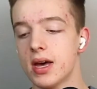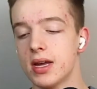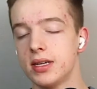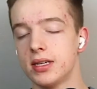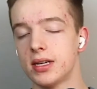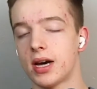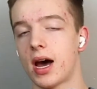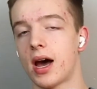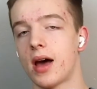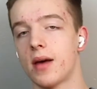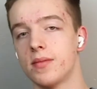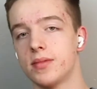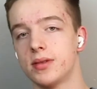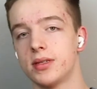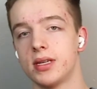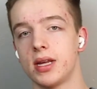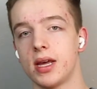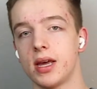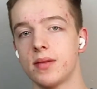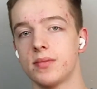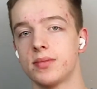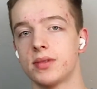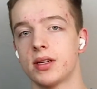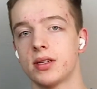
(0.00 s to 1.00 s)

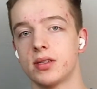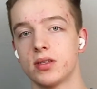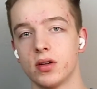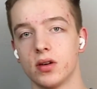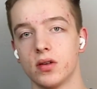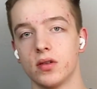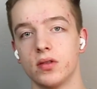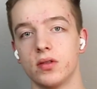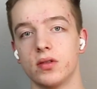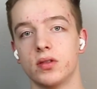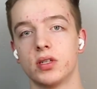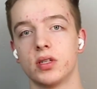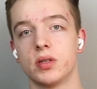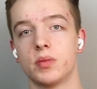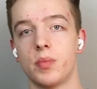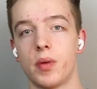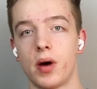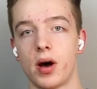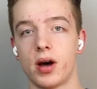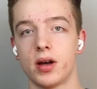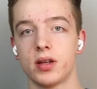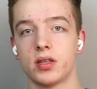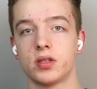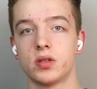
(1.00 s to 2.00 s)
timestamps at certain
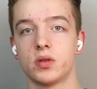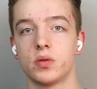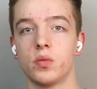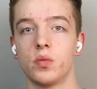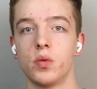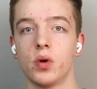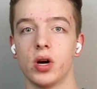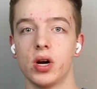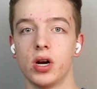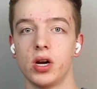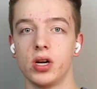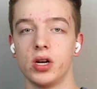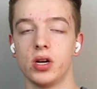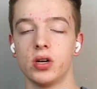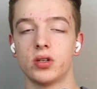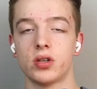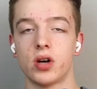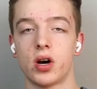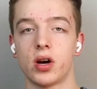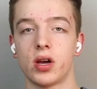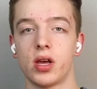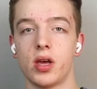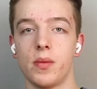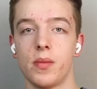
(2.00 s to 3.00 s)
spots where you're
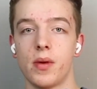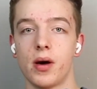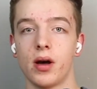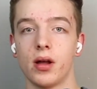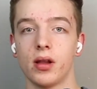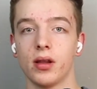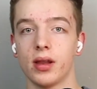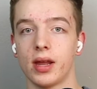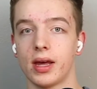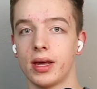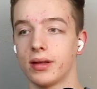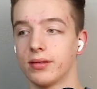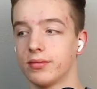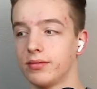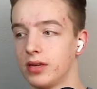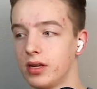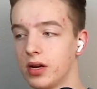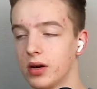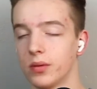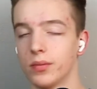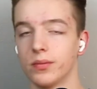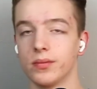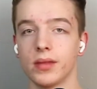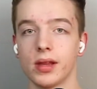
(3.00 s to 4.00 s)
talking about
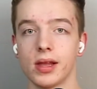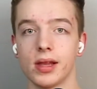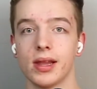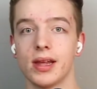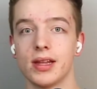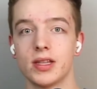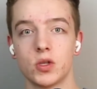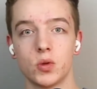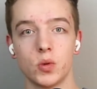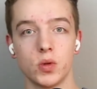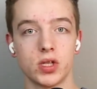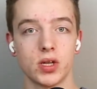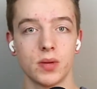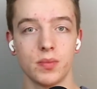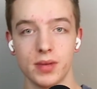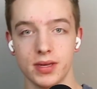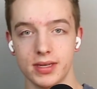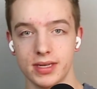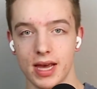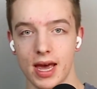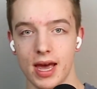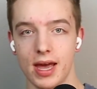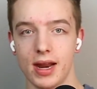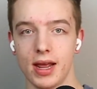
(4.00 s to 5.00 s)
let's switch up
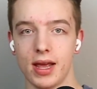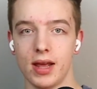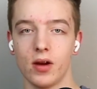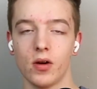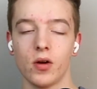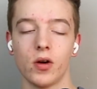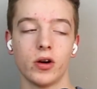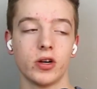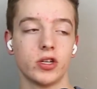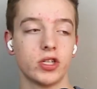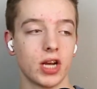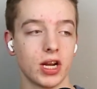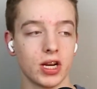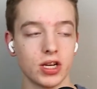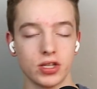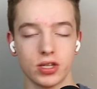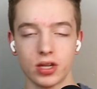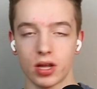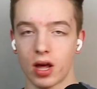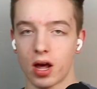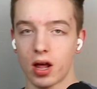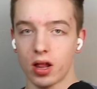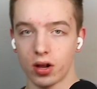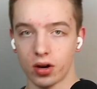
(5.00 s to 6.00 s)
this edit or change the
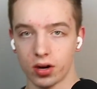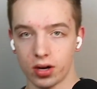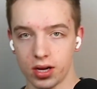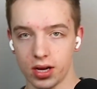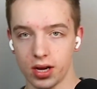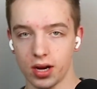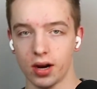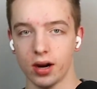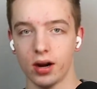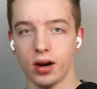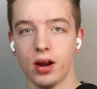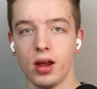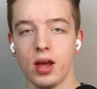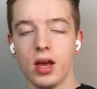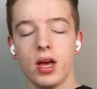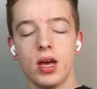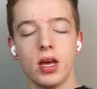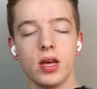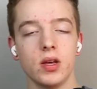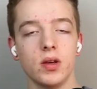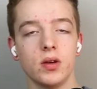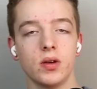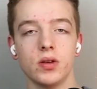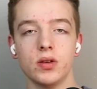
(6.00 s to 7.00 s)
color here.
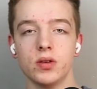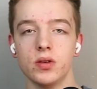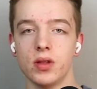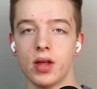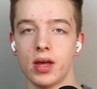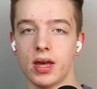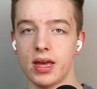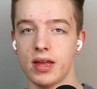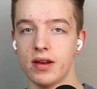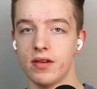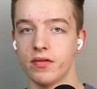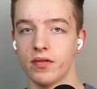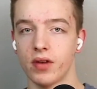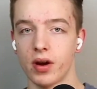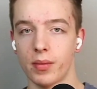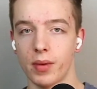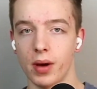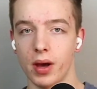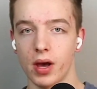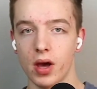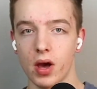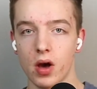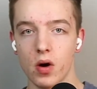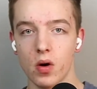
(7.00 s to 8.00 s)
You can do that in
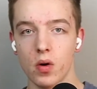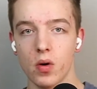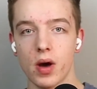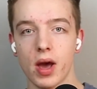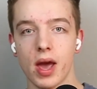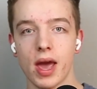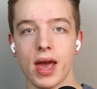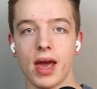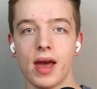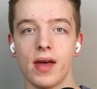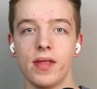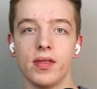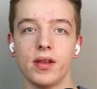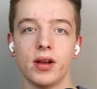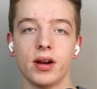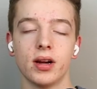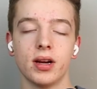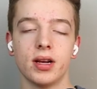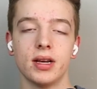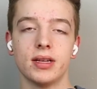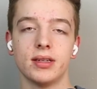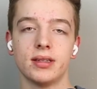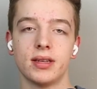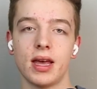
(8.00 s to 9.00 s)
Frame.io, and there
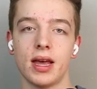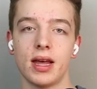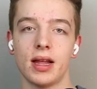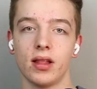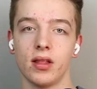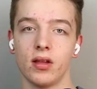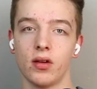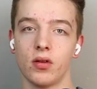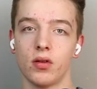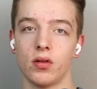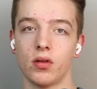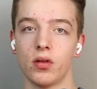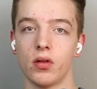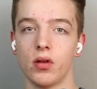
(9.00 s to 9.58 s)
is a little